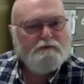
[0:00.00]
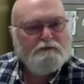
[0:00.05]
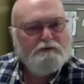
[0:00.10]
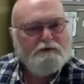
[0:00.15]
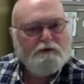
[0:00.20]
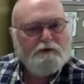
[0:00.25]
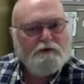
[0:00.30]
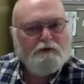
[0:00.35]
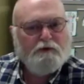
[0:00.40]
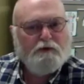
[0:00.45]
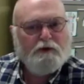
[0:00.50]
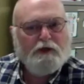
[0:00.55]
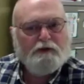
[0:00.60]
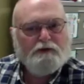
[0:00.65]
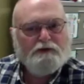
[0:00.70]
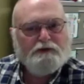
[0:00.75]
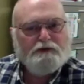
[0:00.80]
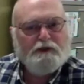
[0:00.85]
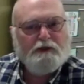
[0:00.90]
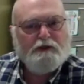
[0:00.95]
So our
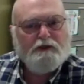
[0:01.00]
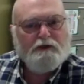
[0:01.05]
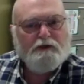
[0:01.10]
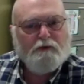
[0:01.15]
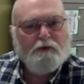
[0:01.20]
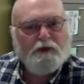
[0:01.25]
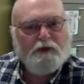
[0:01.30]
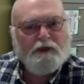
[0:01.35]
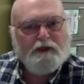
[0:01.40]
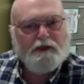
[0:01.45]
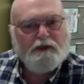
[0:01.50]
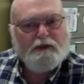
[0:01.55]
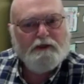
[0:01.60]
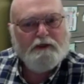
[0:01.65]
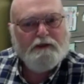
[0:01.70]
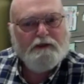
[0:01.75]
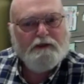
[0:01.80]
study away,